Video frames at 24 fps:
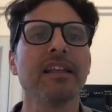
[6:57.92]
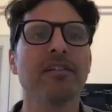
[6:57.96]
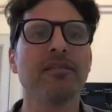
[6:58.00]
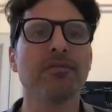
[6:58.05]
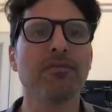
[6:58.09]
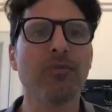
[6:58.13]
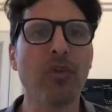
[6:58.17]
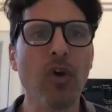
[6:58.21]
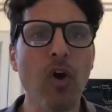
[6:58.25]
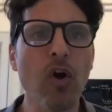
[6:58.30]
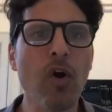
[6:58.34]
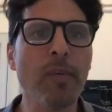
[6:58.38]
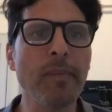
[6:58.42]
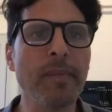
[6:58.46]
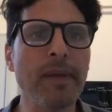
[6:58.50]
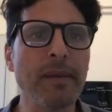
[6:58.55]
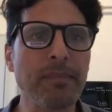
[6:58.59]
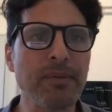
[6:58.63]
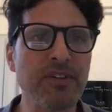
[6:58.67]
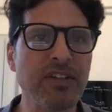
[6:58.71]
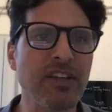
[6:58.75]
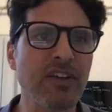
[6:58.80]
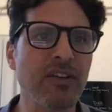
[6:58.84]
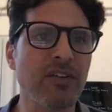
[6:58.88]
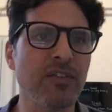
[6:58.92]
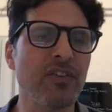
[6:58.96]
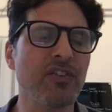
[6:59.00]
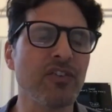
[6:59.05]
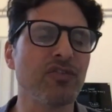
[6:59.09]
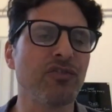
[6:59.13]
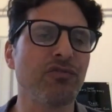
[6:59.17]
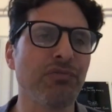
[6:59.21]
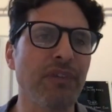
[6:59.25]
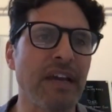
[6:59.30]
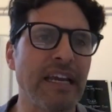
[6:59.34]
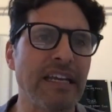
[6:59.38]
Rome in particular, this
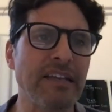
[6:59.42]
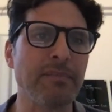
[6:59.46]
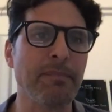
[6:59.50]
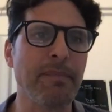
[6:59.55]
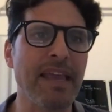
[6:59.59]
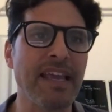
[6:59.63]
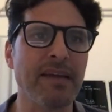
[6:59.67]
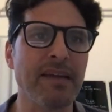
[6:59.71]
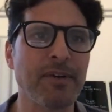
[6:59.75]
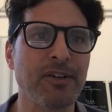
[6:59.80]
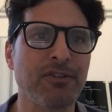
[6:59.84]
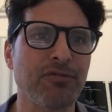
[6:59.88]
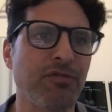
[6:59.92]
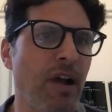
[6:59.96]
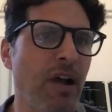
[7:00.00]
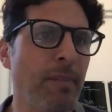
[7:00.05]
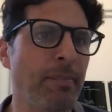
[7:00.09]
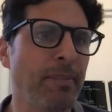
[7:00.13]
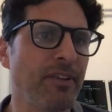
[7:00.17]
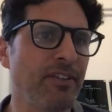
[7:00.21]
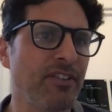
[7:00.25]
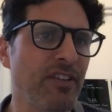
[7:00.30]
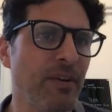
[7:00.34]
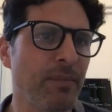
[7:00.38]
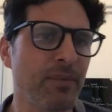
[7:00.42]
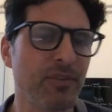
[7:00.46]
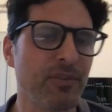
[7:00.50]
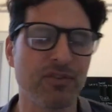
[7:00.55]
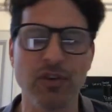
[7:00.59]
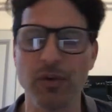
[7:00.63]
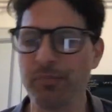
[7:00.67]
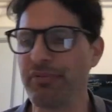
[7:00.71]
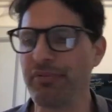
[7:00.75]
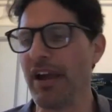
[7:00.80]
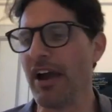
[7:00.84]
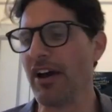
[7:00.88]
great mega metropolis that we're
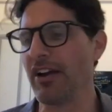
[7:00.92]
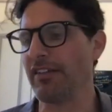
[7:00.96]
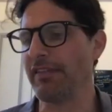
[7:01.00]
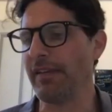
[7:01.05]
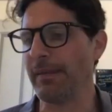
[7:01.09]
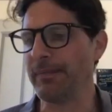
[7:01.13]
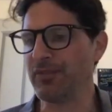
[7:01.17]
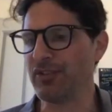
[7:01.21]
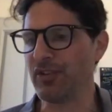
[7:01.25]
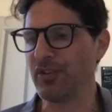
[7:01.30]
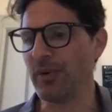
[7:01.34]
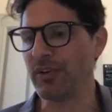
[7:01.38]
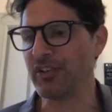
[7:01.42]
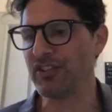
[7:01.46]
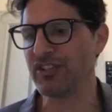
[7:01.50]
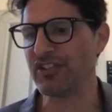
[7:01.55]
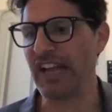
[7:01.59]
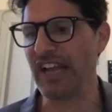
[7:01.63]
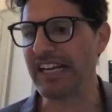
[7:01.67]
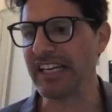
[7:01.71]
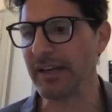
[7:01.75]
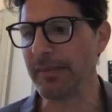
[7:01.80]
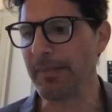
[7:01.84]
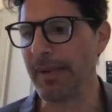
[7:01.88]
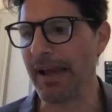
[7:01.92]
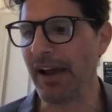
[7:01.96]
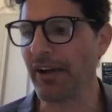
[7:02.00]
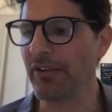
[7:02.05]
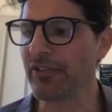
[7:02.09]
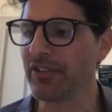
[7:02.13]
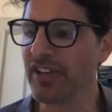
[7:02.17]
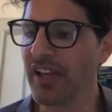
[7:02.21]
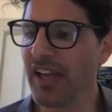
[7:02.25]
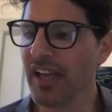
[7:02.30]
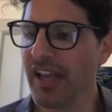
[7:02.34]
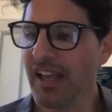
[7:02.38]
so proud of, I'm so excited
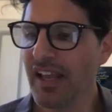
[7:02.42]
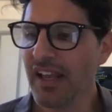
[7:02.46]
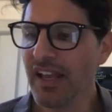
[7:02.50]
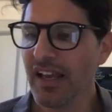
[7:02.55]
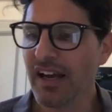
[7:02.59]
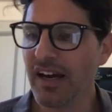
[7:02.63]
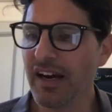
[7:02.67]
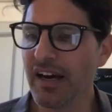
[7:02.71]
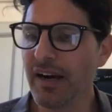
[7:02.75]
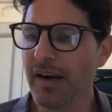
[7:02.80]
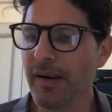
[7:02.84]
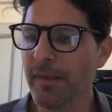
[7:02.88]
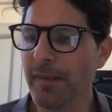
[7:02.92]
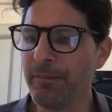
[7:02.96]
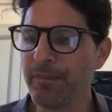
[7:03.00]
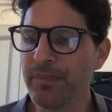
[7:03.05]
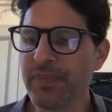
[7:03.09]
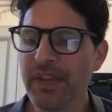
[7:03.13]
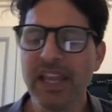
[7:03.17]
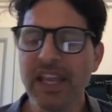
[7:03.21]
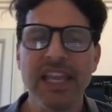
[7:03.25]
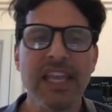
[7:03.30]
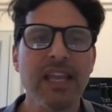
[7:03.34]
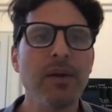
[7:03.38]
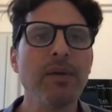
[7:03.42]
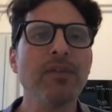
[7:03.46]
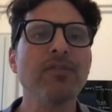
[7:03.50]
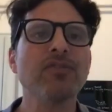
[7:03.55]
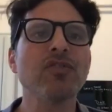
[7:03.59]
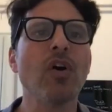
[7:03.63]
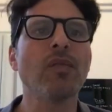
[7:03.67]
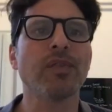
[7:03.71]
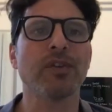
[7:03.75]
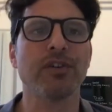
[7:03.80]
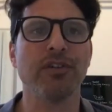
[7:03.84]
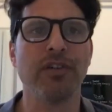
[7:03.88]
about, um, it was
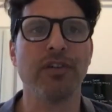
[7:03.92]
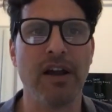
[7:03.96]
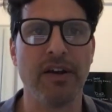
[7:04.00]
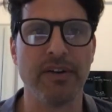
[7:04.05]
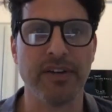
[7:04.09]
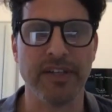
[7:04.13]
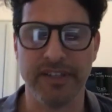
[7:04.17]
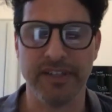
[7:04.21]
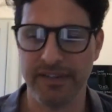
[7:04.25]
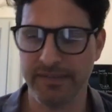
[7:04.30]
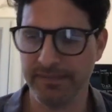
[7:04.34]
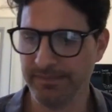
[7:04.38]
overcrowded.